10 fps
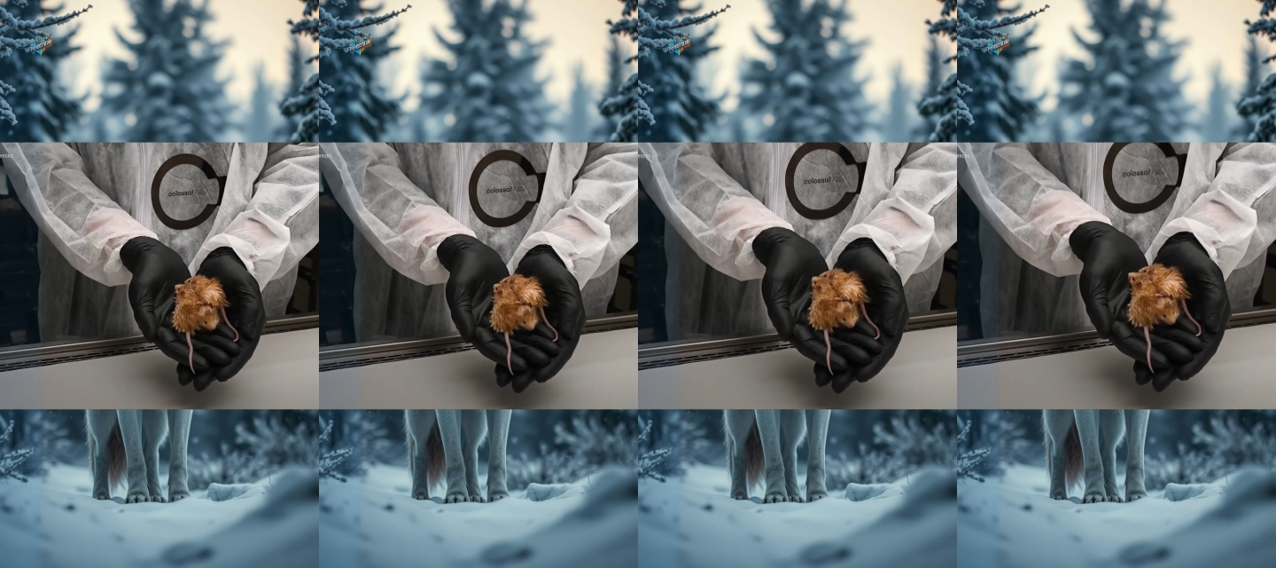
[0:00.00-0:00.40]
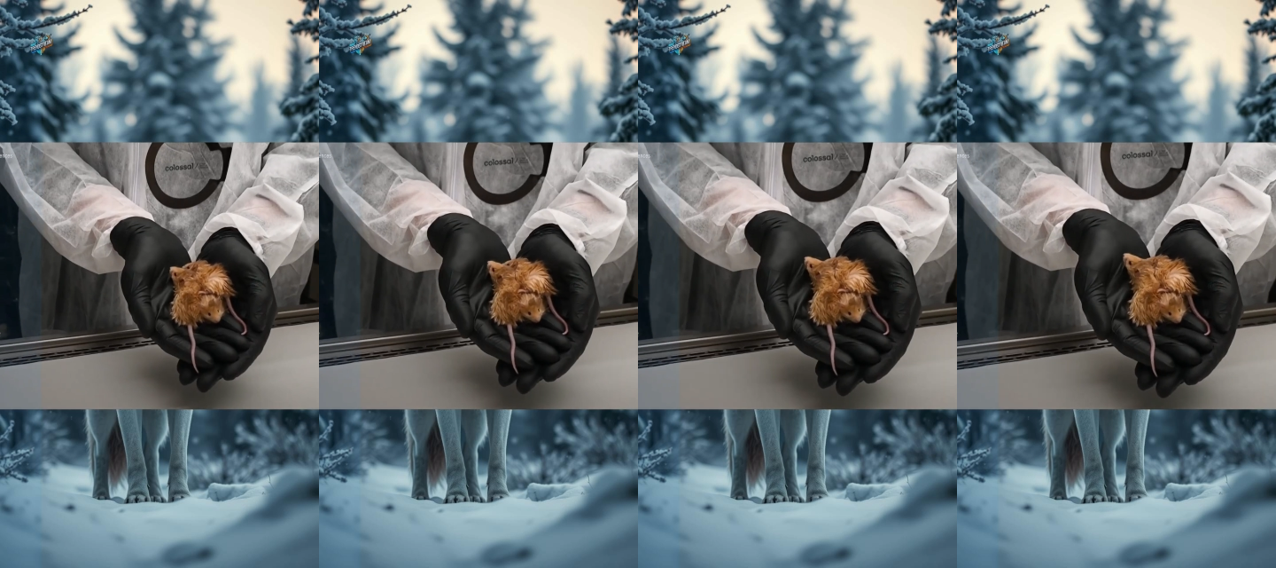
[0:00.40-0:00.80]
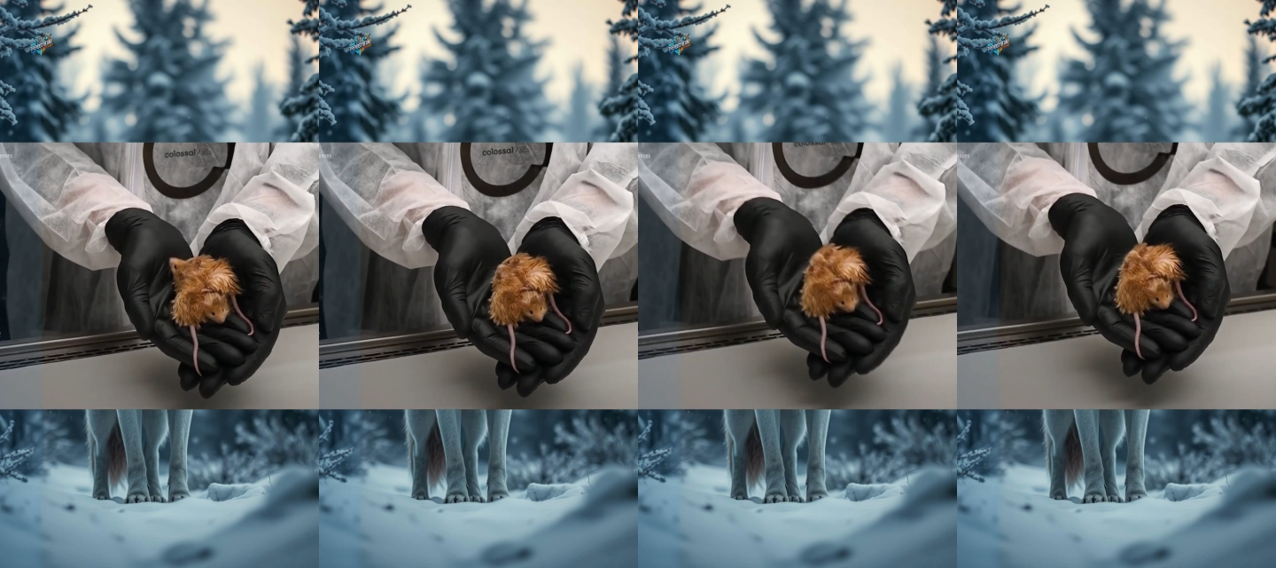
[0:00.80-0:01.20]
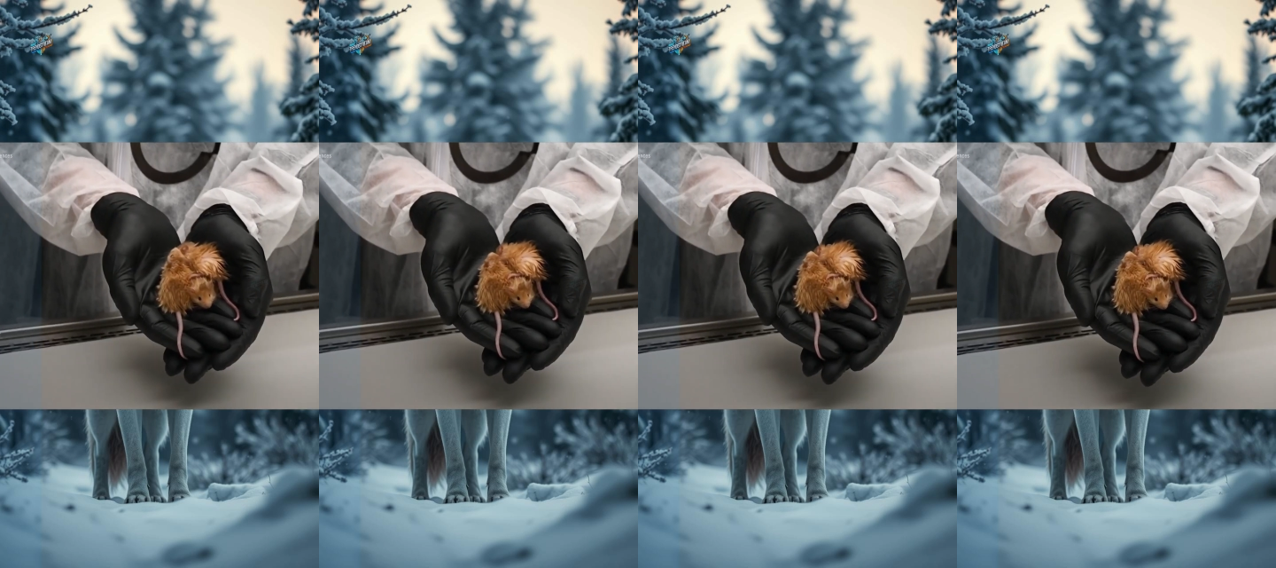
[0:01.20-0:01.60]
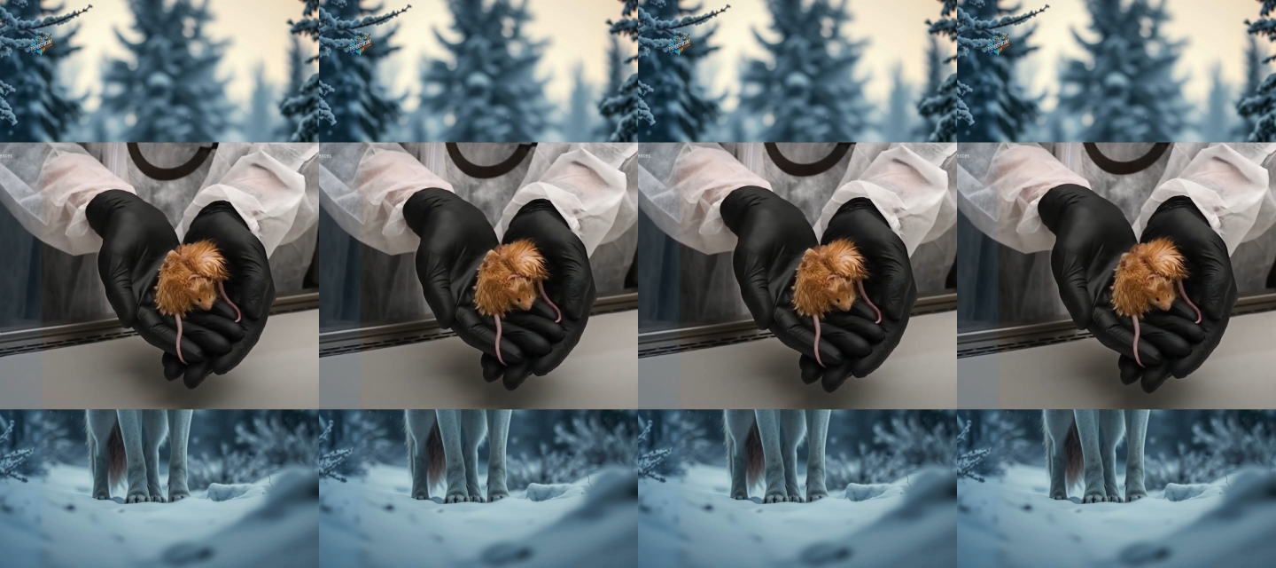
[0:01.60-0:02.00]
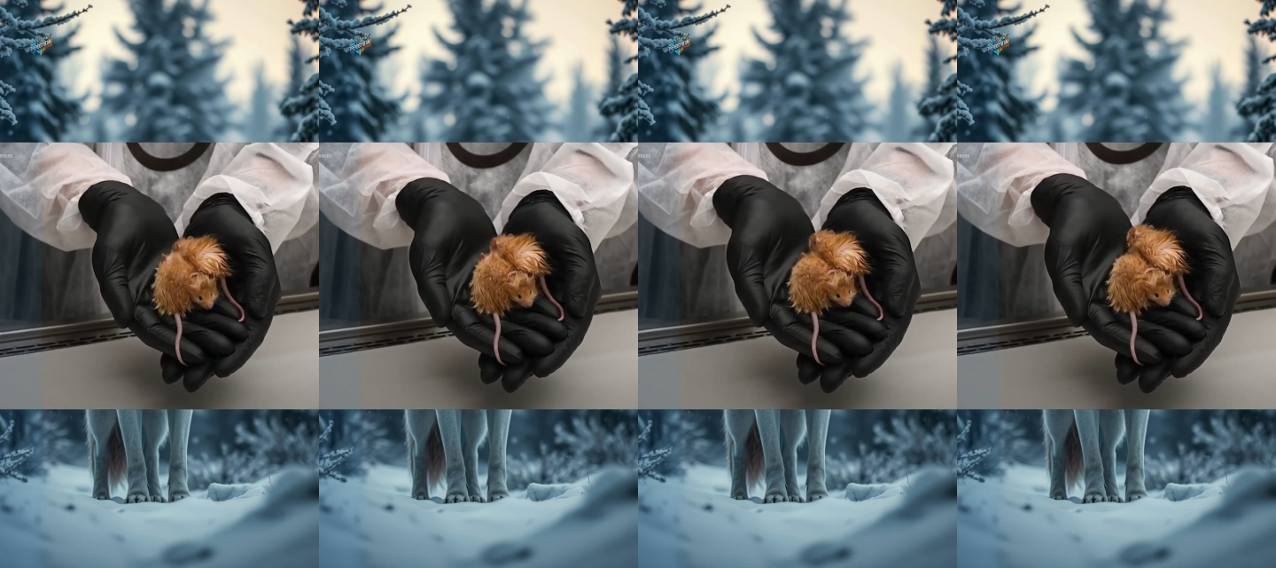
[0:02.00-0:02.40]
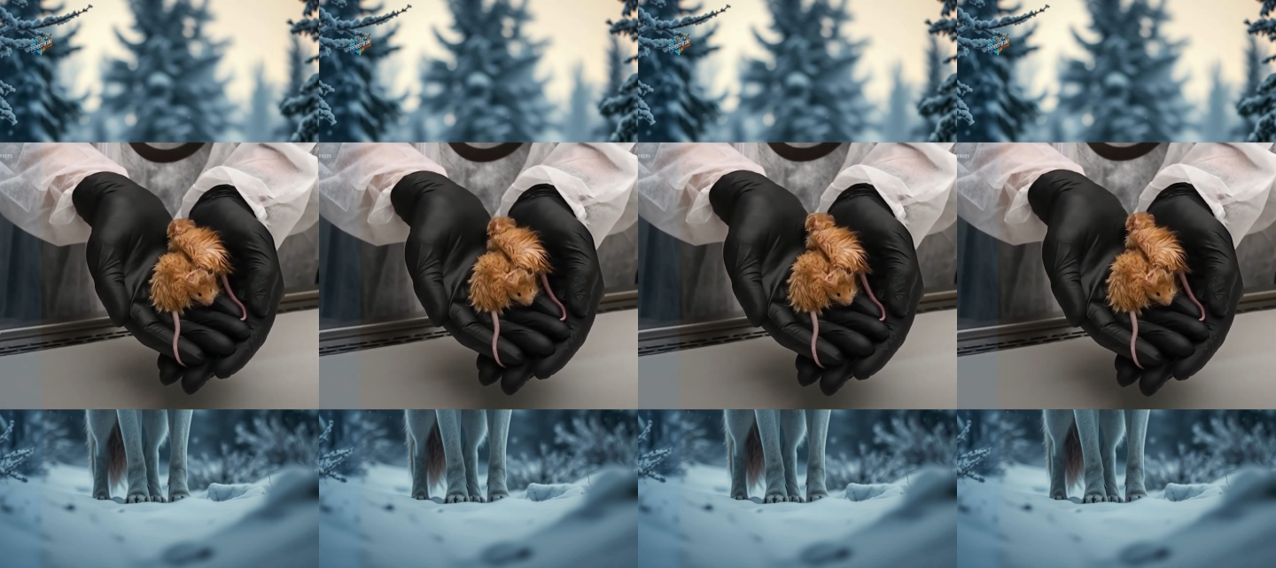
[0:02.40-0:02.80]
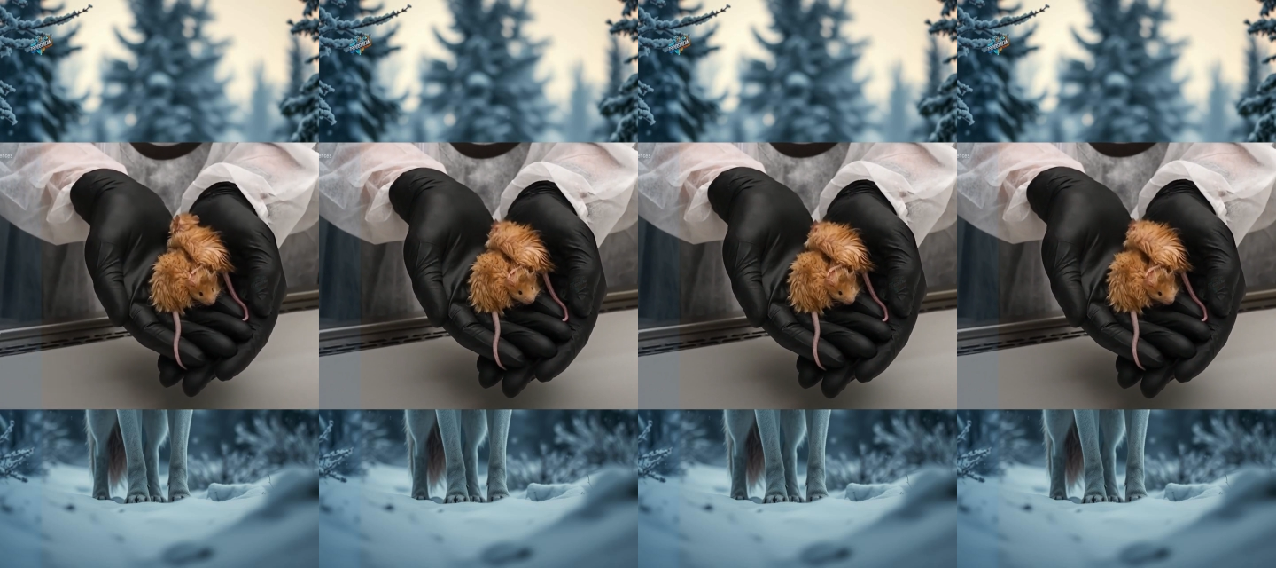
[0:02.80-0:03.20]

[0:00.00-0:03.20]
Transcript: (no speaker visible)